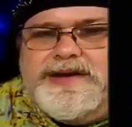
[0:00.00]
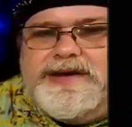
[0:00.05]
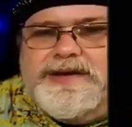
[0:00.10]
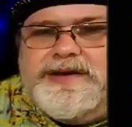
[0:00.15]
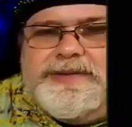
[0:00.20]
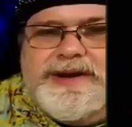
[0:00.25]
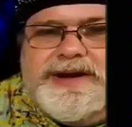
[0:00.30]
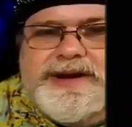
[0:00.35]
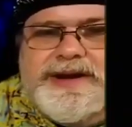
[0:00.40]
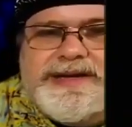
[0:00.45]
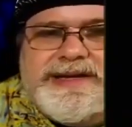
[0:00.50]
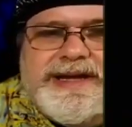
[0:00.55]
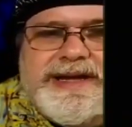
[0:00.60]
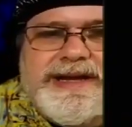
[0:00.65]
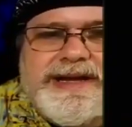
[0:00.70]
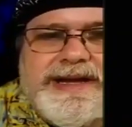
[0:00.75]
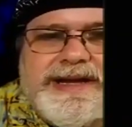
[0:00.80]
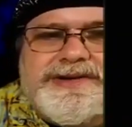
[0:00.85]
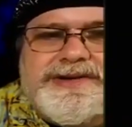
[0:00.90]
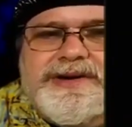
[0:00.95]
but it,
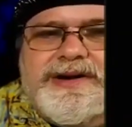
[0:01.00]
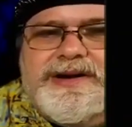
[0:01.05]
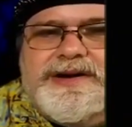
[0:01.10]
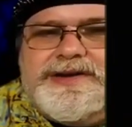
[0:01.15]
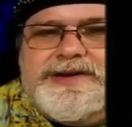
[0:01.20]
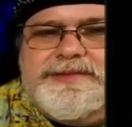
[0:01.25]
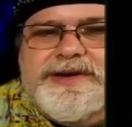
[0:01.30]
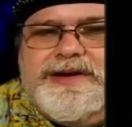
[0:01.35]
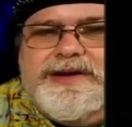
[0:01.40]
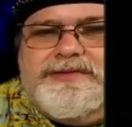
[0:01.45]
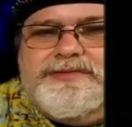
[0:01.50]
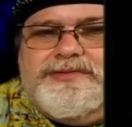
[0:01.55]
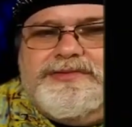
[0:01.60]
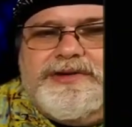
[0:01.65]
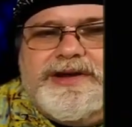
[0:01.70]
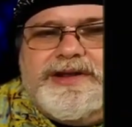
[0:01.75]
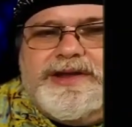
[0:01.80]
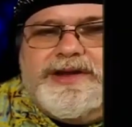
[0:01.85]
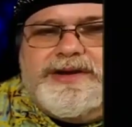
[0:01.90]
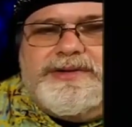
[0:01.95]
it, it turned out to be a
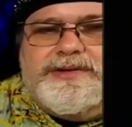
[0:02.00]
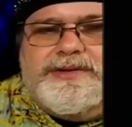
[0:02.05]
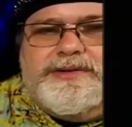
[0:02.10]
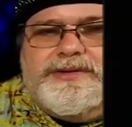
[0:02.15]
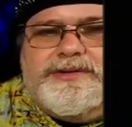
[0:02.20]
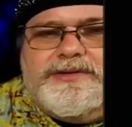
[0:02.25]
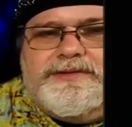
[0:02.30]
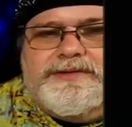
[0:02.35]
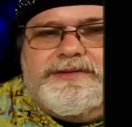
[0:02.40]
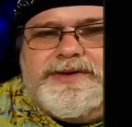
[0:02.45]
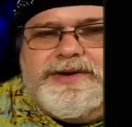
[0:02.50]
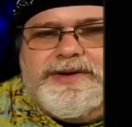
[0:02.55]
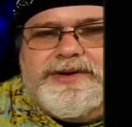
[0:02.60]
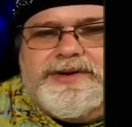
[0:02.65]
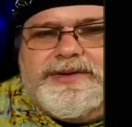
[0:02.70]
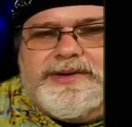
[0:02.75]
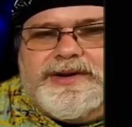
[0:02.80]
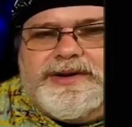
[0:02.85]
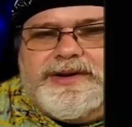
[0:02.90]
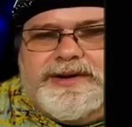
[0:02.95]
really cool
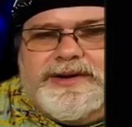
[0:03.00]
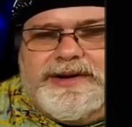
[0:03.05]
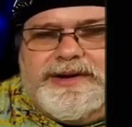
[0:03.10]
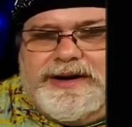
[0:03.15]
photo, you know.